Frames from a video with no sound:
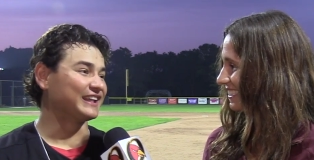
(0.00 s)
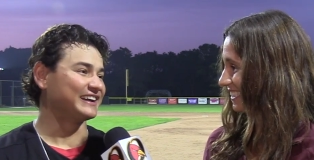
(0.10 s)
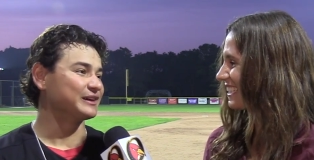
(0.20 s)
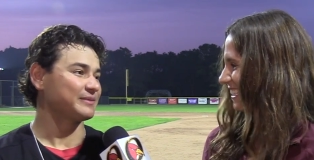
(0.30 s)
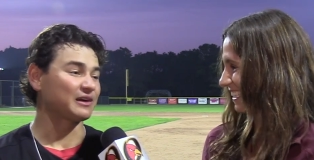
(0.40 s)

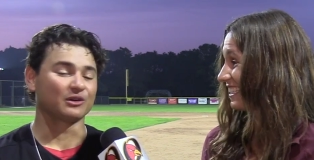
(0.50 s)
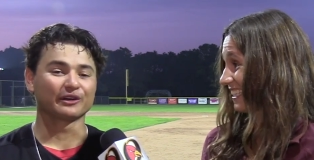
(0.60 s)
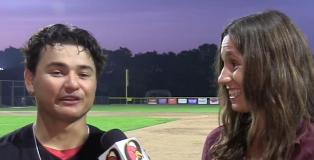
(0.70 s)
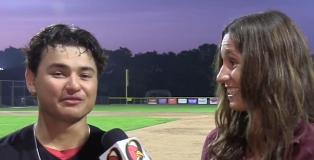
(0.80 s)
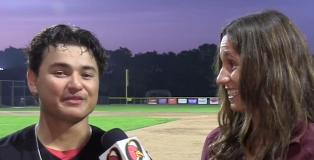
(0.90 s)
Speaker 1: lineup. I, I'll
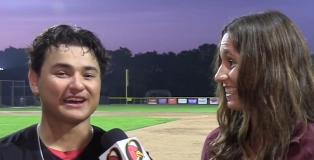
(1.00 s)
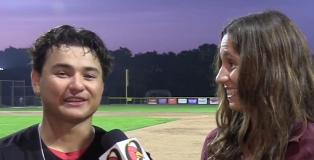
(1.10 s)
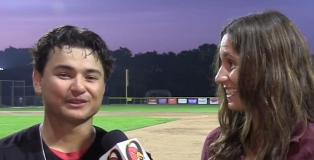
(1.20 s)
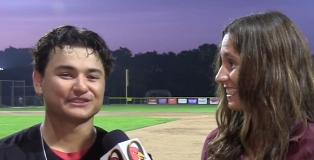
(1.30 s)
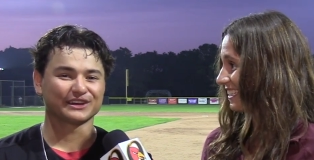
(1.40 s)
give them that. They
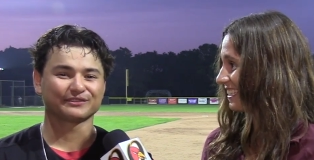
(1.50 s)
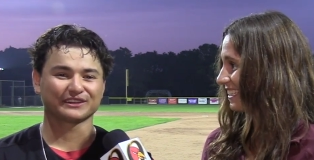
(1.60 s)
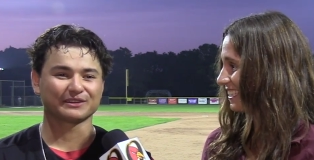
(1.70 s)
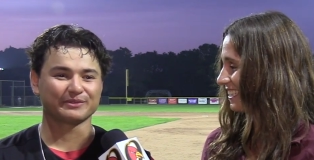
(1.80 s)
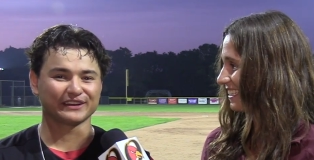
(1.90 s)
were tough to
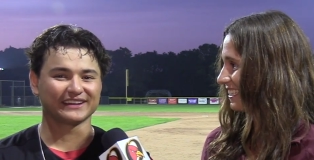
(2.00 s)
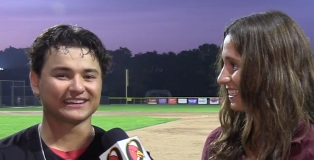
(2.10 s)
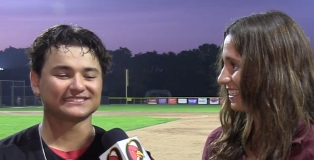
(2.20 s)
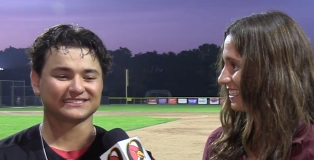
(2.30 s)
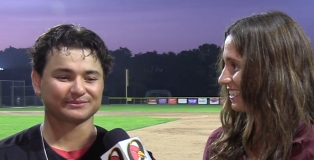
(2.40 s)
compete
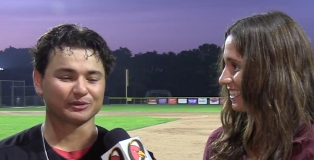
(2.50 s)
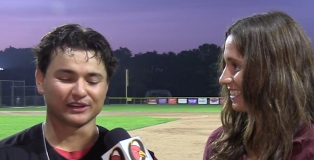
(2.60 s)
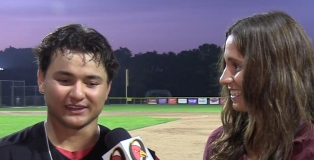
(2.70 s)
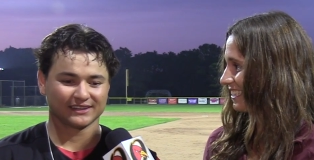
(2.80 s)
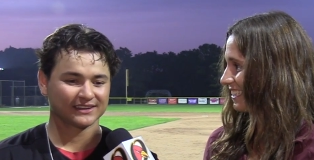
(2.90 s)
against,
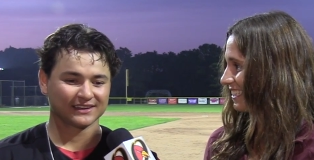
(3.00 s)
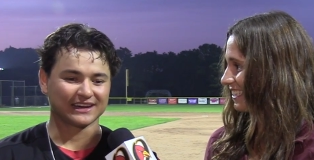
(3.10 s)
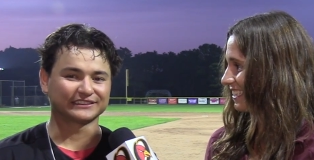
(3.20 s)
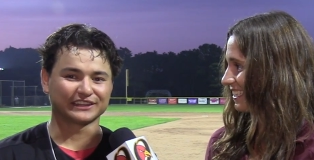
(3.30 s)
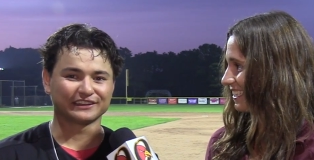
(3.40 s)
but at
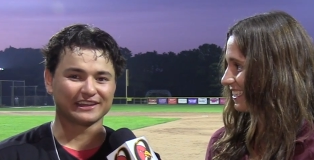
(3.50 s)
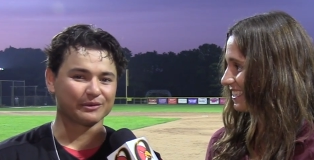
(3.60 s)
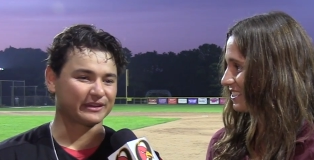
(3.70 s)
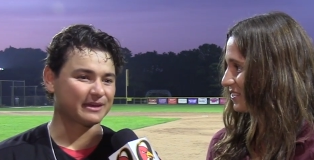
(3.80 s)
the end of the day, we